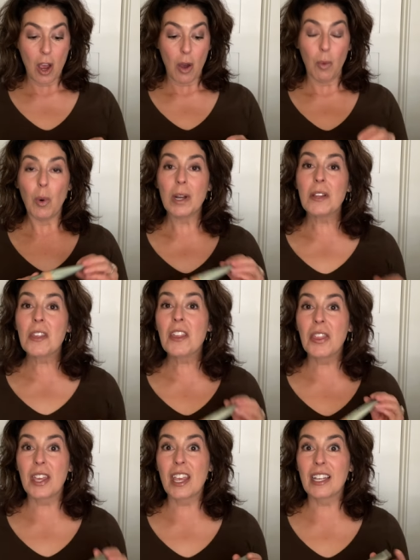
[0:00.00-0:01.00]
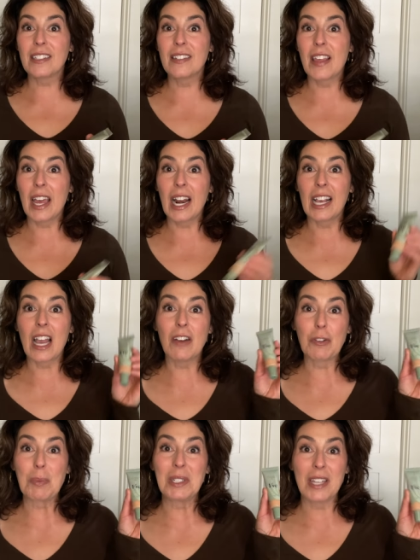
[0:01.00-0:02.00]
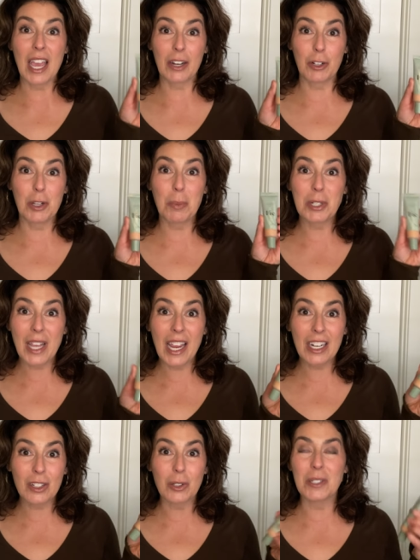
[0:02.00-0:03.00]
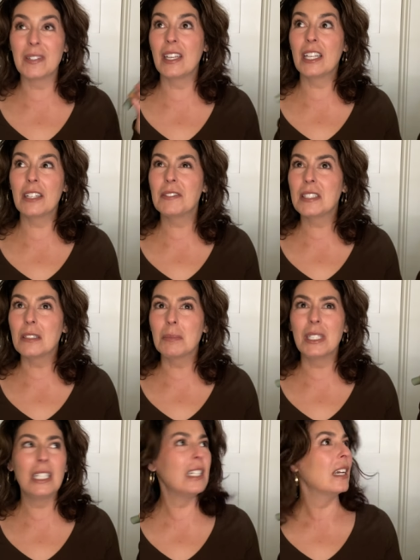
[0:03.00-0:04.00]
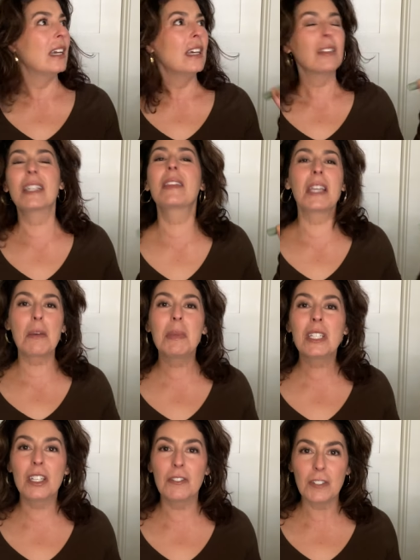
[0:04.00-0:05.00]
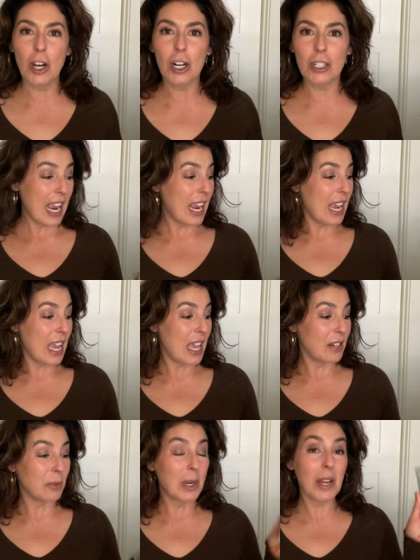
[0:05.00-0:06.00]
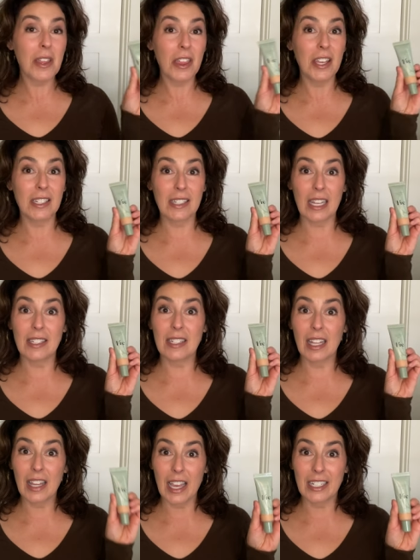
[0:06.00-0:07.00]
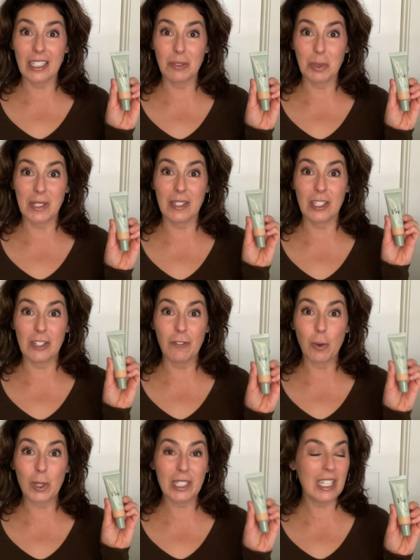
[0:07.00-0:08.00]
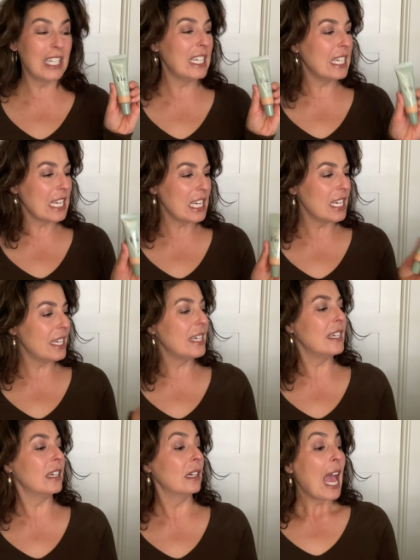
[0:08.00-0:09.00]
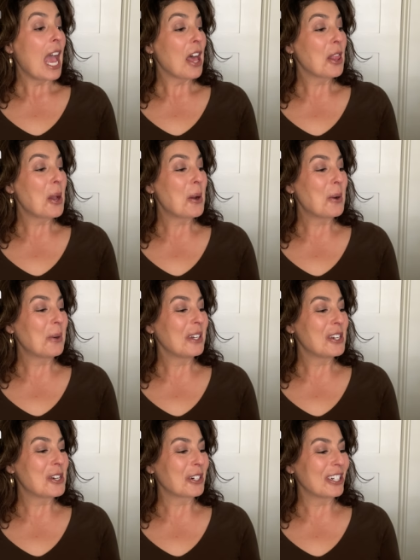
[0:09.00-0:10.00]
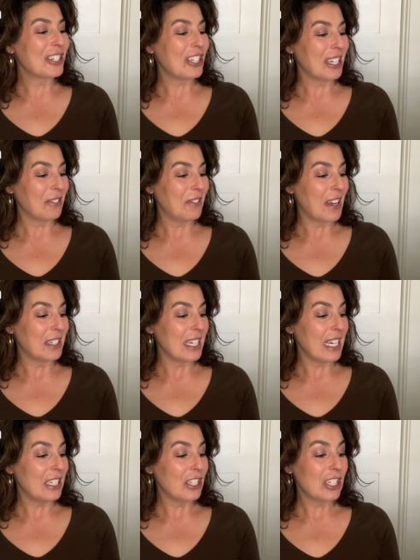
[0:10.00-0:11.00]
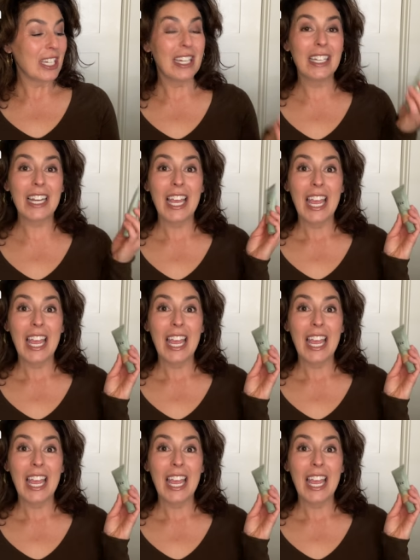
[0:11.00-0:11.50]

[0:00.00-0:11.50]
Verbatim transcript: one of the things that I got from Integrity Botanicals, they gifted me, like they gave me a gift card and one of the things I selected was this 14E Aloe Nourishing Foundation